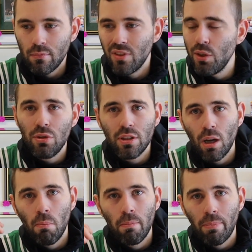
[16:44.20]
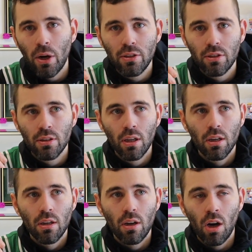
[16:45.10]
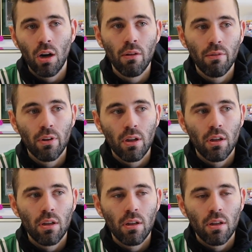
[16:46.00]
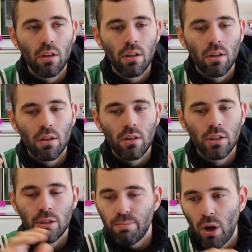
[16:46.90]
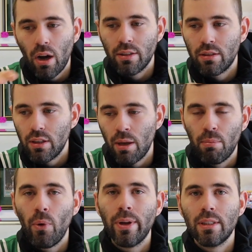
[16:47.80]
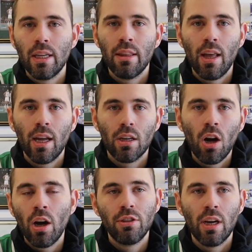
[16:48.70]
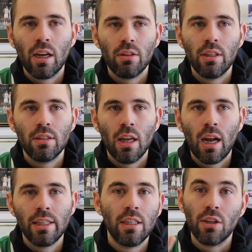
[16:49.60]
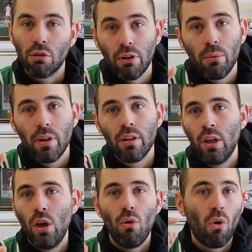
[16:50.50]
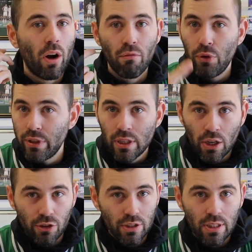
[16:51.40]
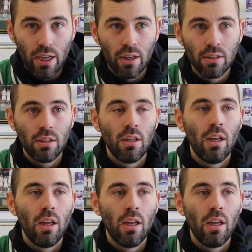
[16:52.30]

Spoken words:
There was just a bunch of spots and points in that contract lease that I didn't agree with, or I really didn't understand.